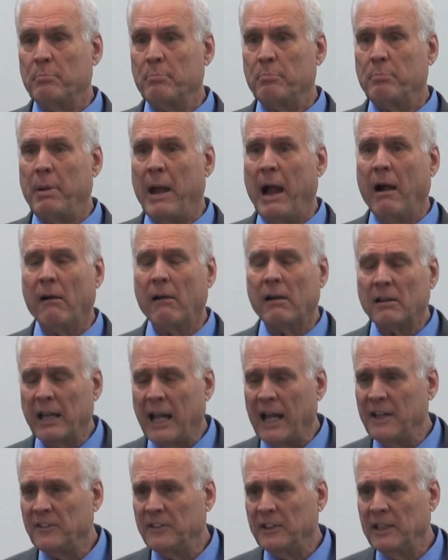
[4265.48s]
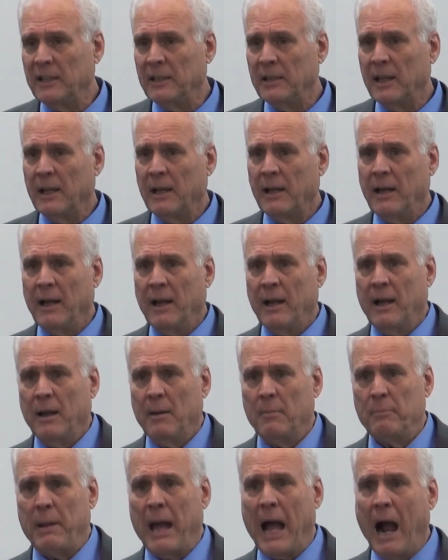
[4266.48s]
paralyzing,
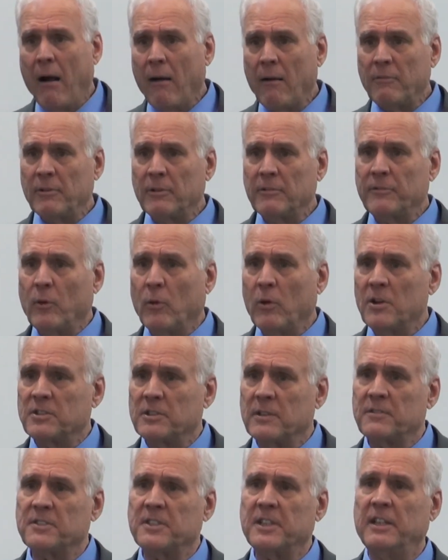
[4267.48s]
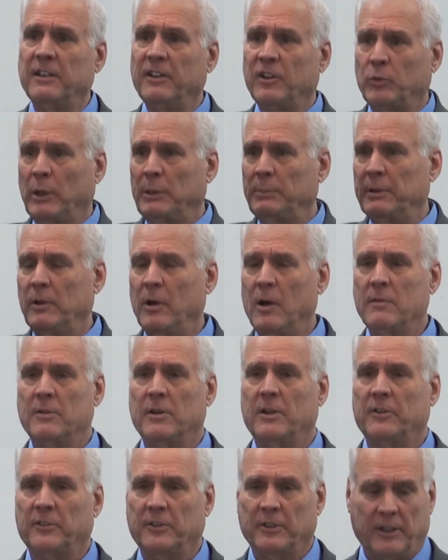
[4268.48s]
powerful force of sin sweeping over
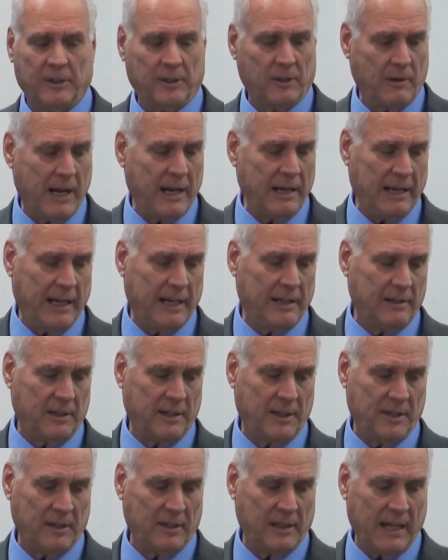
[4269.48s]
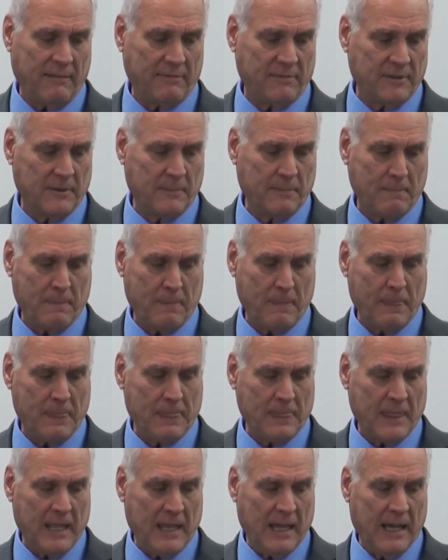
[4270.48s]
us on the right hand and on the left.
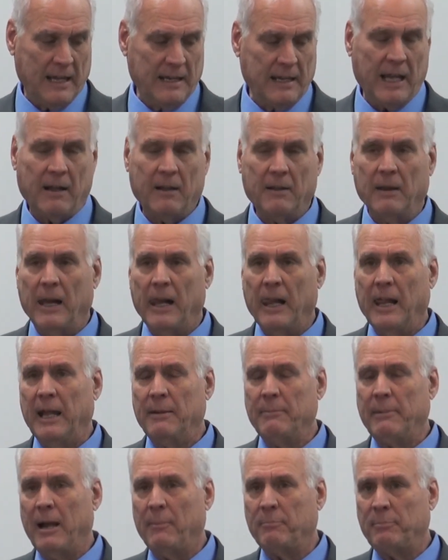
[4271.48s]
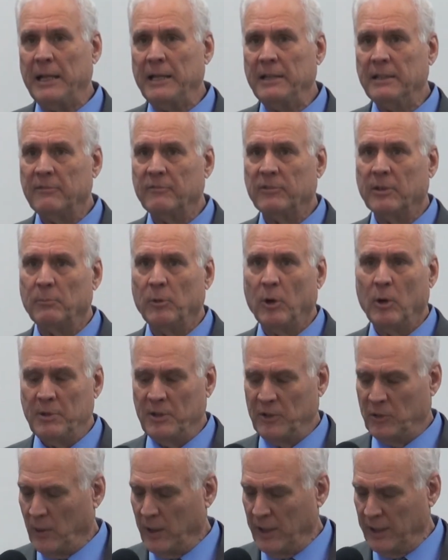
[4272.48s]
Now, in my opinion from
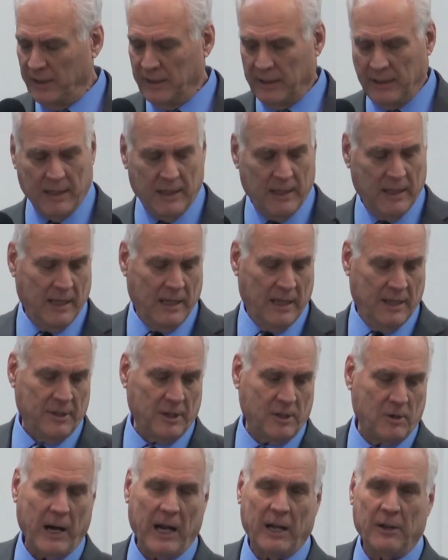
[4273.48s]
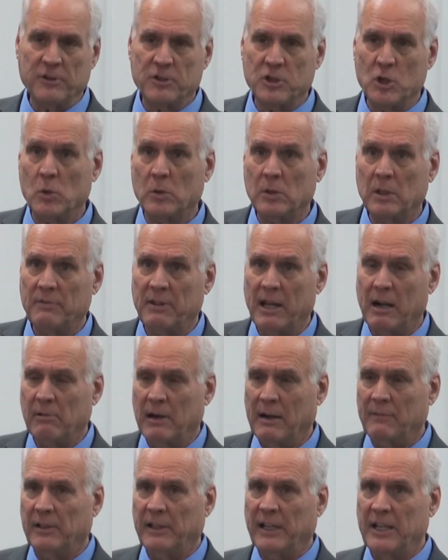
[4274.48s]
Romans 1, the crown jewel of that
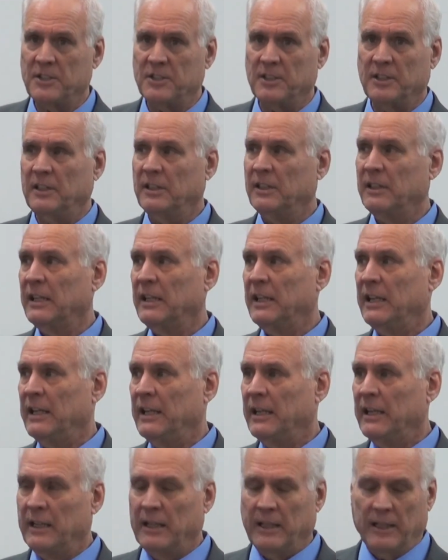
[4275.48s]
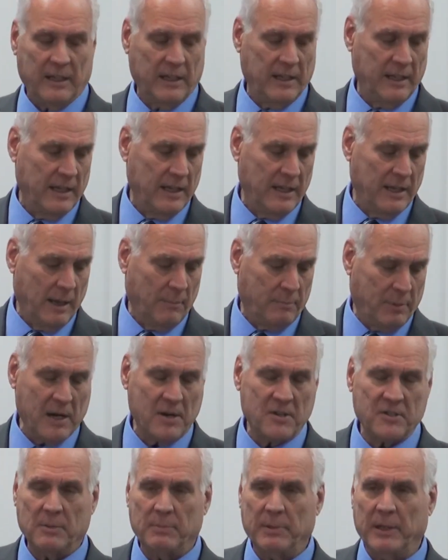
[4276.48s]
revelation
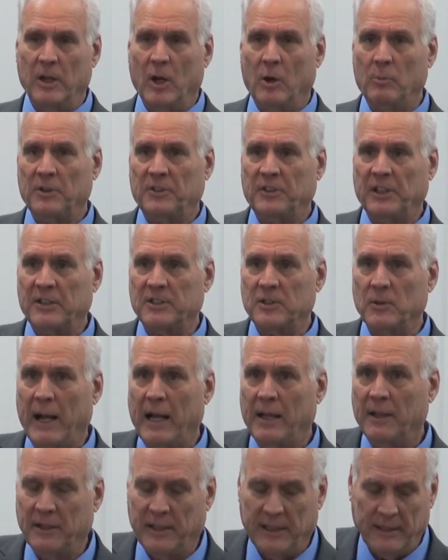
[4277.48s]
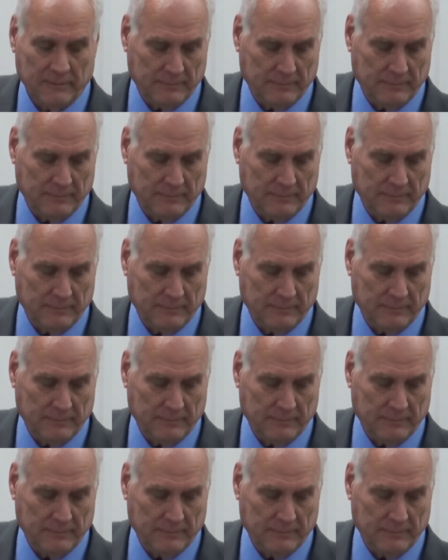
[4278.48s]
appears to be homosexuality.